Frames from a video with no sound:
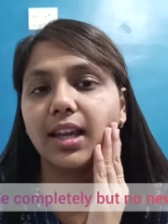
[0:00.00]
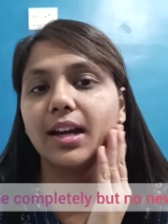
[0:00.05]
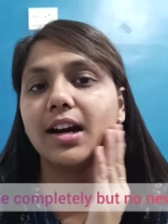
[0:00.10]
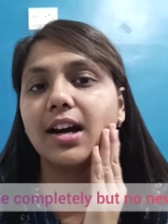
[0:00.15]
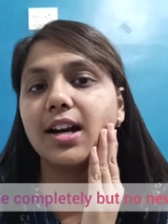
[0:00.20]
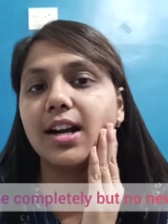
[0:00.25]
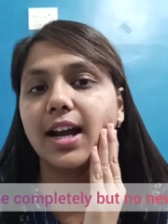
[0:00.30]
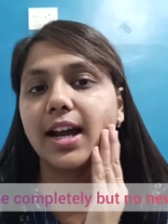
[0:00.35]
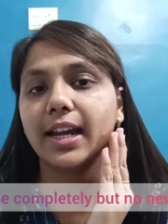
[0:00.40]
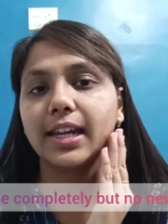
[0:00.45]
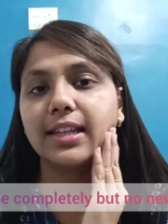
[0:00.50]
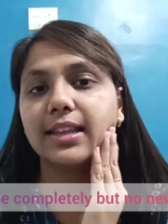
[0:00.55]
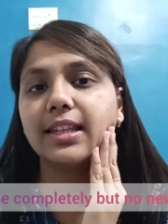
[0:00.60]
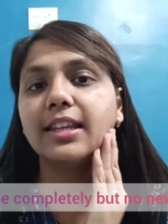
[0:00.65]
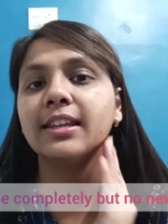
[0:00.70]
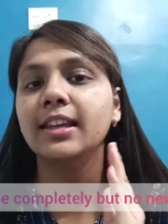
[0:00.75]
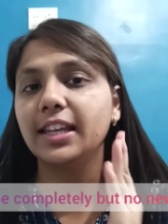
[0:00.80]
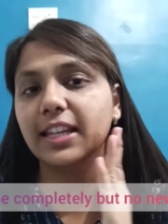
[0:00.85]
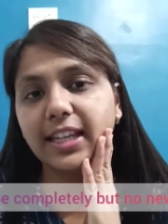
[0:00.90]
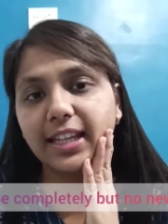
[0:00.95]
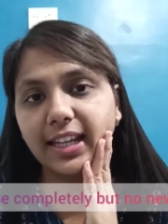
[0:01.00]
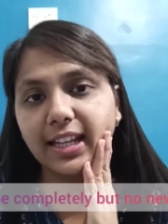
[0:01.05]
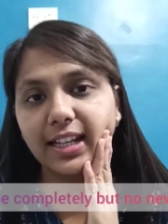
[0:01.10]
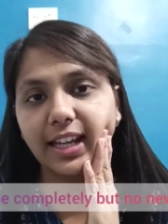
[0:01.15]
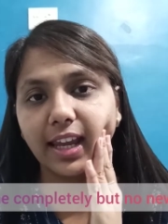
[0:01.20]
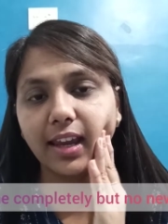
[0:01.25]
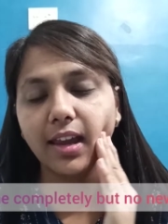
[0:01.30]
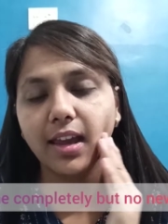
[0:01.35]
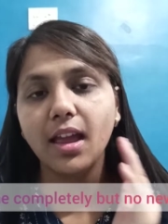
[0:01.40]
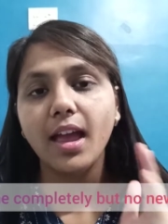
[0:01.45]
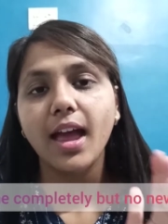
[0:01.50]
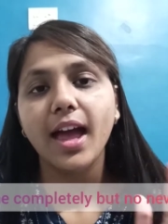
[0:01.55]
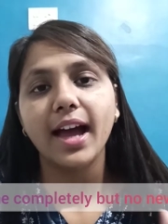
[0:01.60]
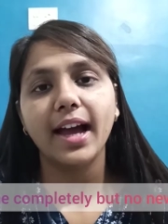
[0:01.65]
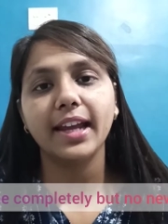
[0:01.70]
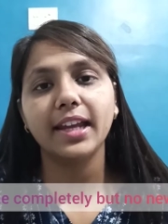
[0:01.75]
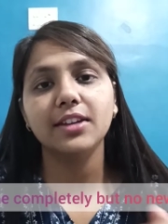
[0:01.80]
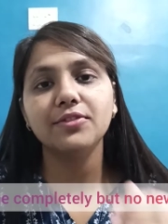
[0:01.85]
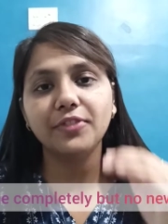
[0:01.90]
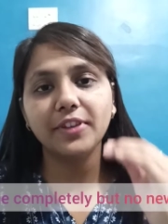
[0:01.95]
are, I think, healing.
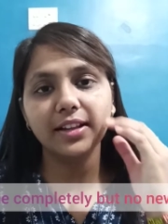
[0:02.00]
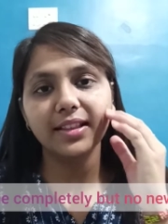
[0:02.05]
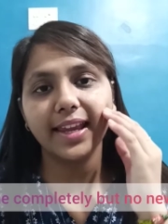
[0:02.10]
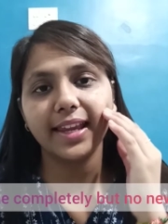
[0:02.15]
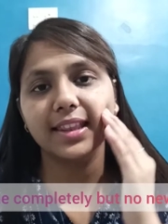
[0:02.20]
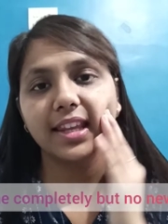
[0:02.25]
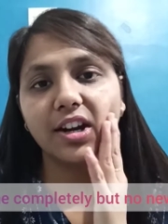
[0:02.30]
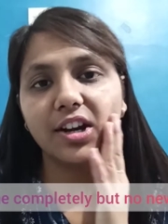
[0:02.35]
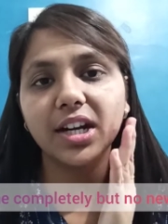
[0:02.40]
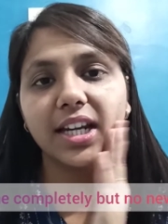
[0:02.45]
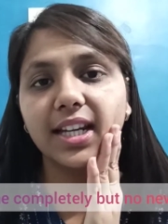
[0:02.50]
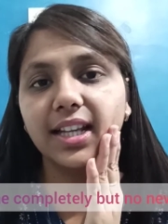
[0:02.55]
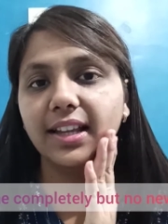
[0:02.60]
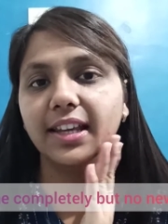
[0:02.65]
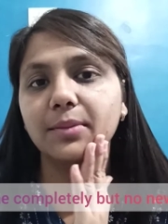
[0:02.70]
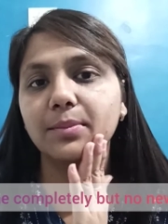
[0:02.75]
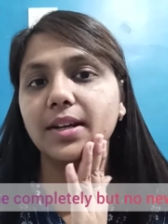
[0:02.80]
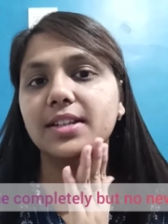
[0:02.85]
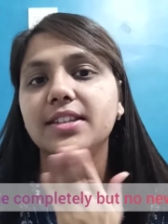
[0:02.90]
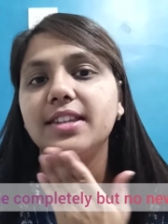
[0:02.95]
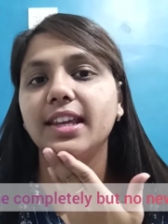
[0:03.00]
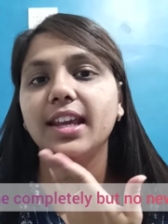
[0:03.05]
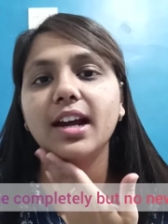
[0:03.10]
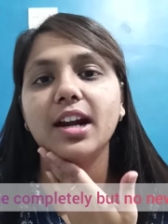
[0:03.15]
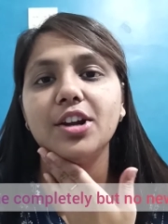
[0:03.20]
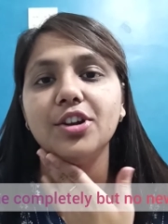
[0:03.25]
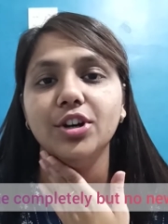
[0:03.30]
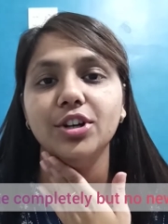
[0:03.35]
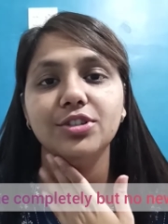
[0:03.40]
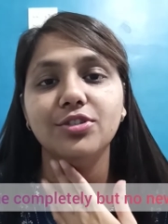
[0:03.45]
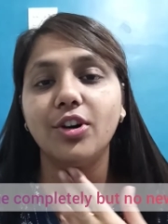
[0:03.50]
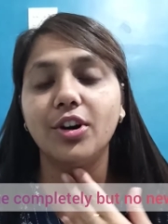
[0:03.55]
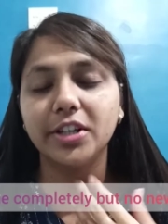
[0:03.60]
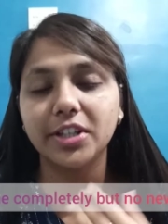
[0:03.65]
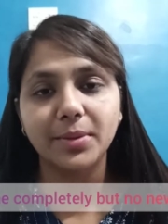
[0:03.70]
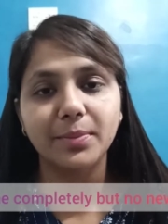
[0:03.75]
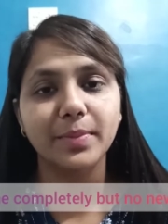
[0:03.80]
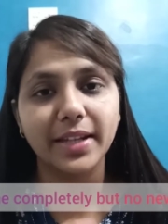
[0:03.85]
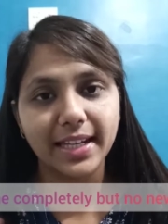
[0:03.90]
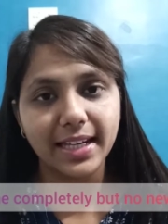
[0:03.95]
I can feel like they are healing, but they are not gone
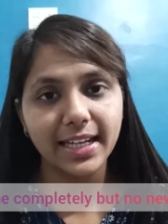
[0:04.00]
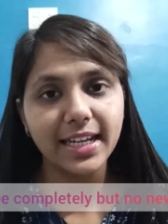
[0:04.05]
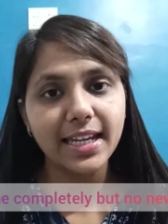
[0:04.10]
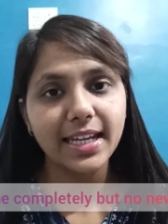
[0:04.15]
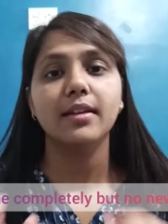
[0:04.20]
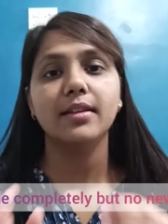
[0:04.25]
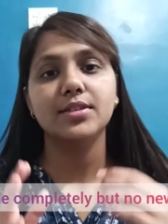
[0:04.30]
completely.